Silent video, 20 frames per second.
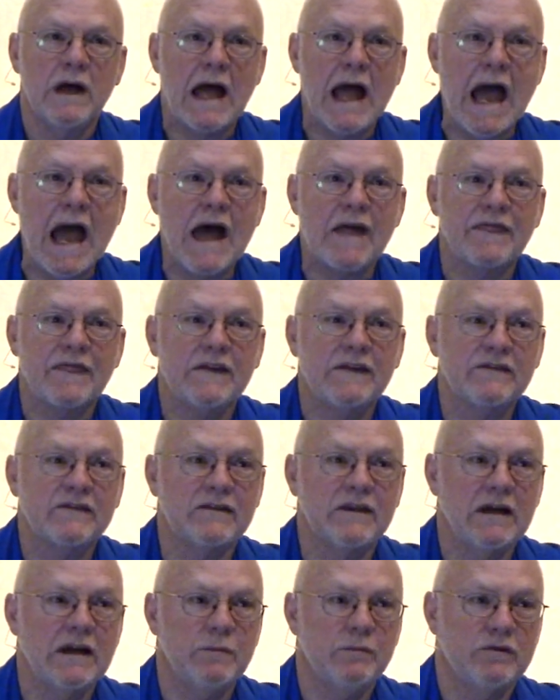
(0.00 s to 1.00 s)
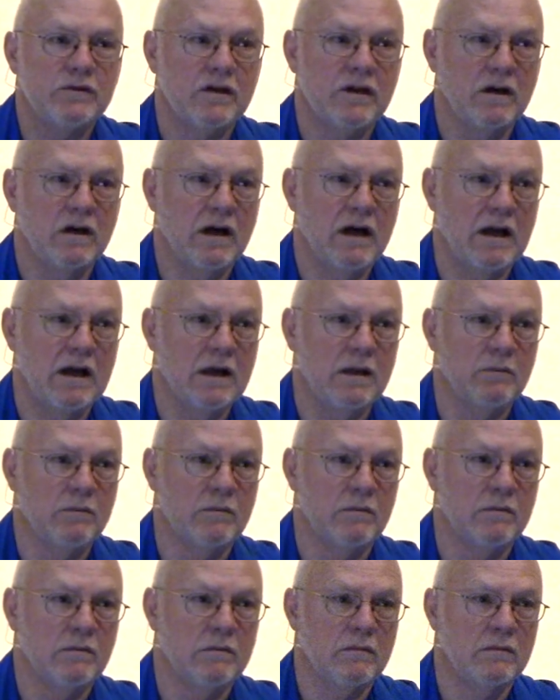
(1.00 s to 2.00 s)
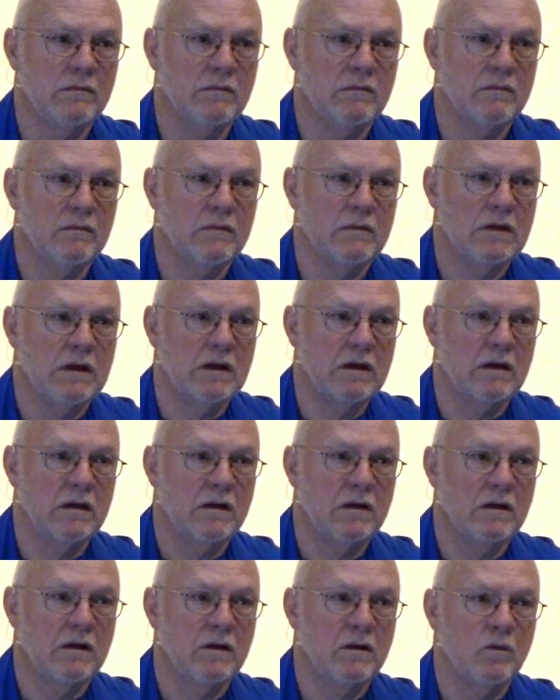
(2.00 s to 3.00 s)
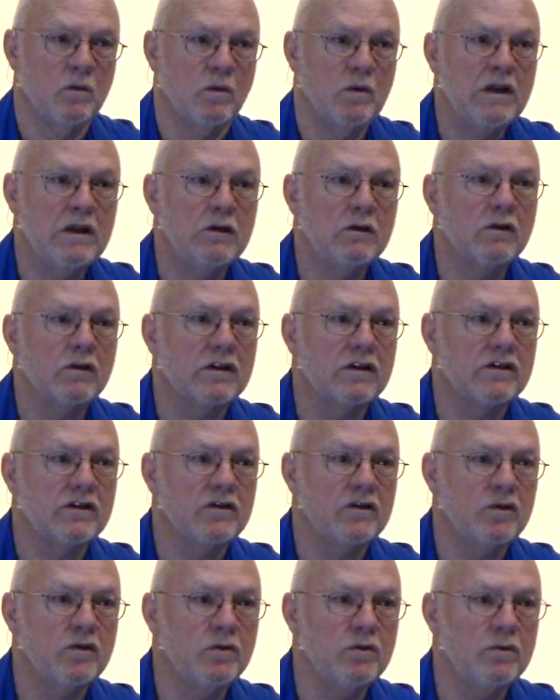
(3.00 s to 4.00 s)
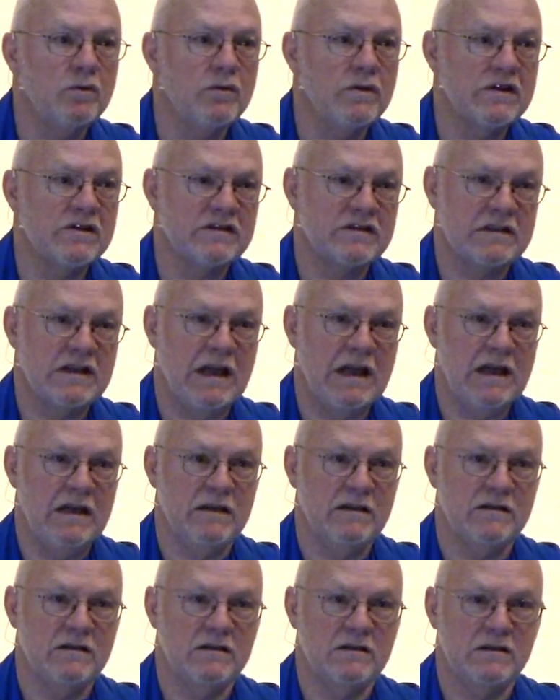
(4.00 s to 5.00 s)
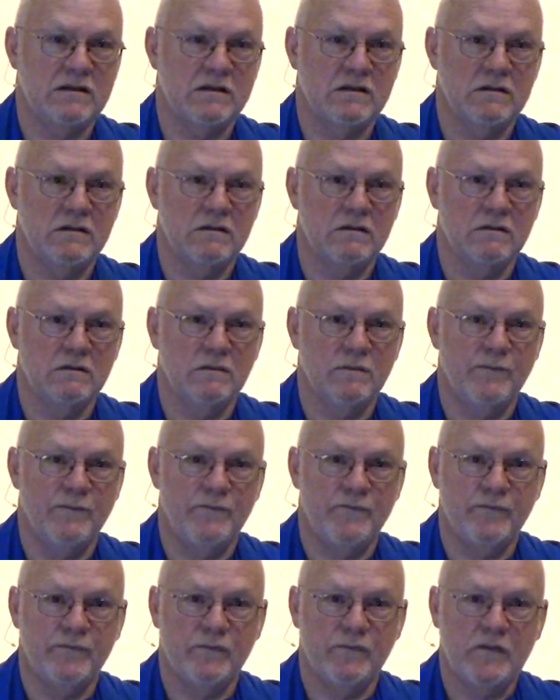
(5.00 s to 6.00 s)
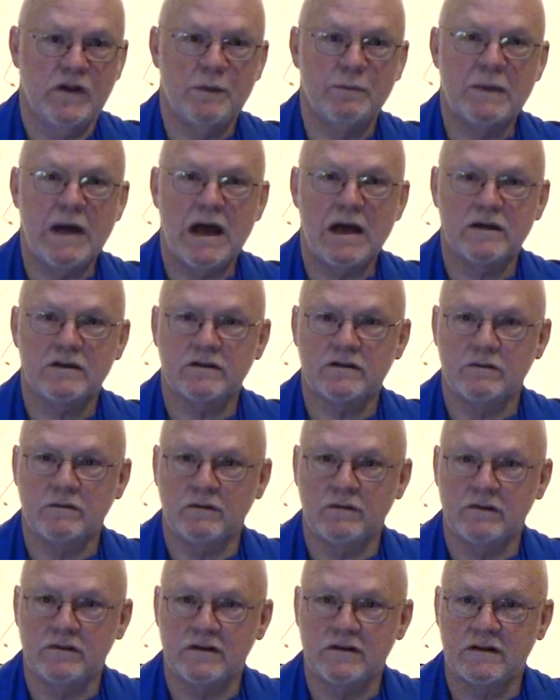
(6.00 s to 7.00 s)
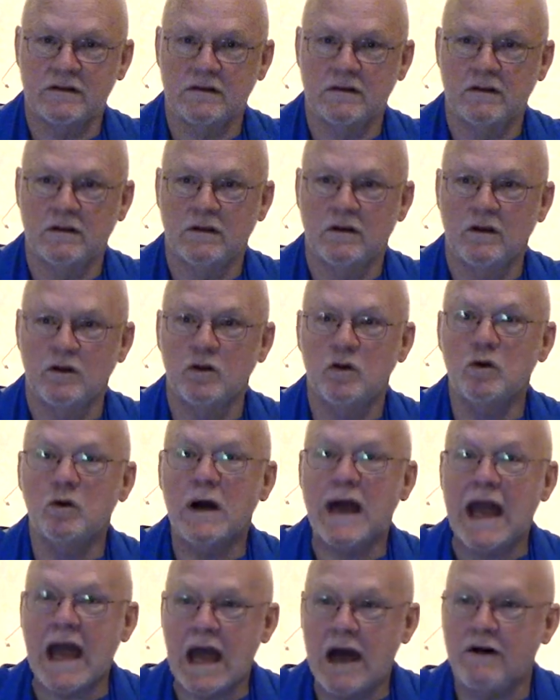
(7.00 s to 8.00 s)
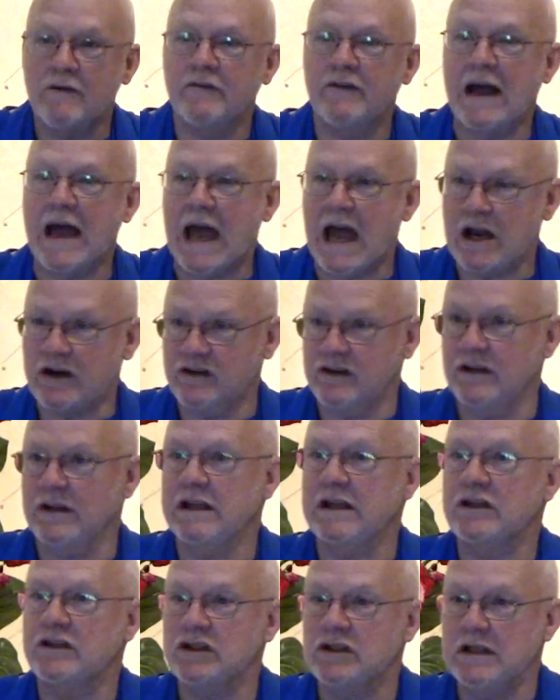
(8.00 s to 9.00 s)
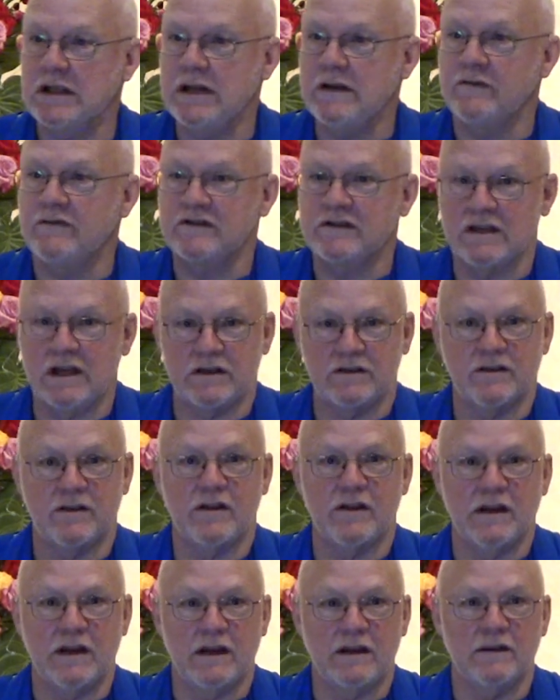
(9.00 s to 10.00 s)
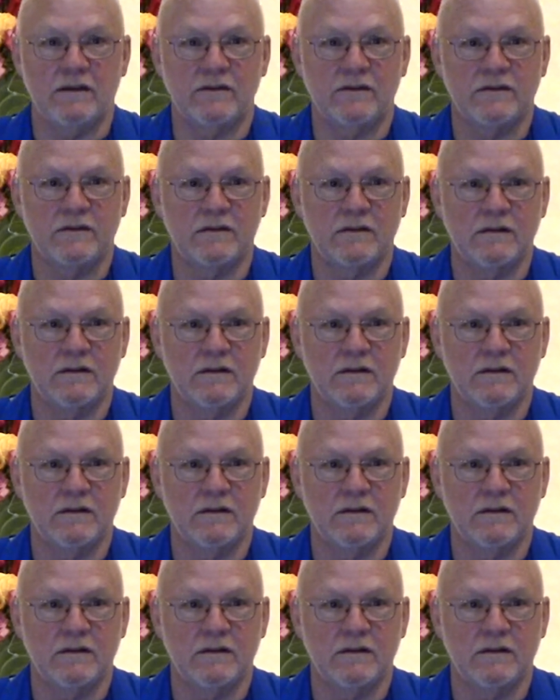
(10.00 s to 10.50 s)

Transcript: At the same time, we look to the saints, the masters, who have actually achieved such things